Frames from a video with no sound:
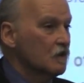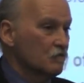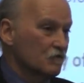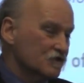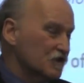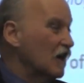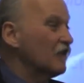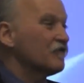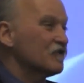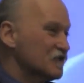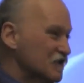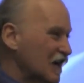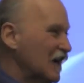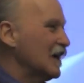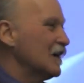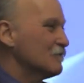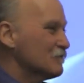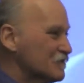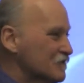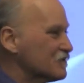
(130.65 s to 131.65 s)
which
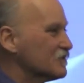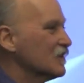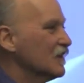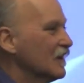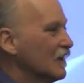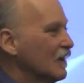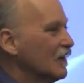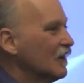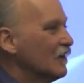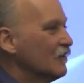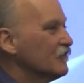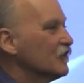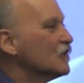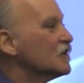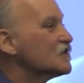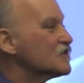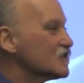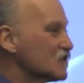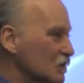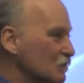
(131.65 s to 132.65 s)
oftentimes are
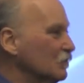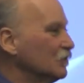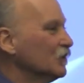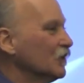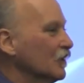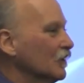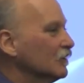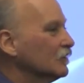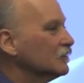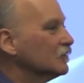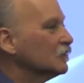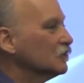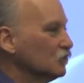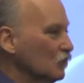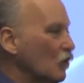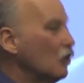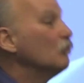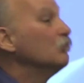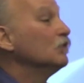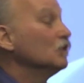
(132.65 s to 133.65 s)
very similar
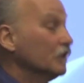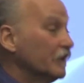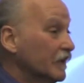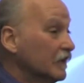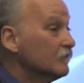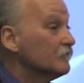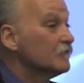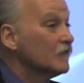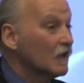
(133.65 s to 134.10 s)
globally.